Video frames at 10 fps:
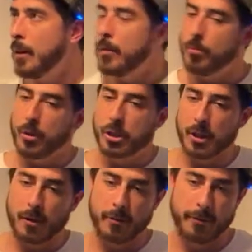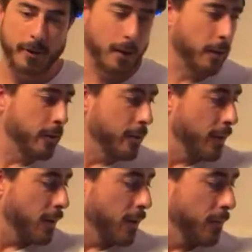bookshelf and
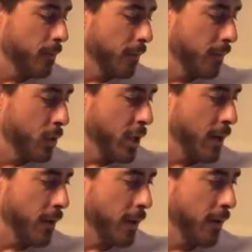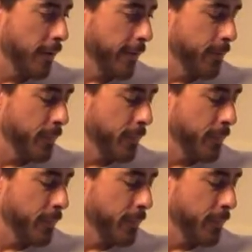chair here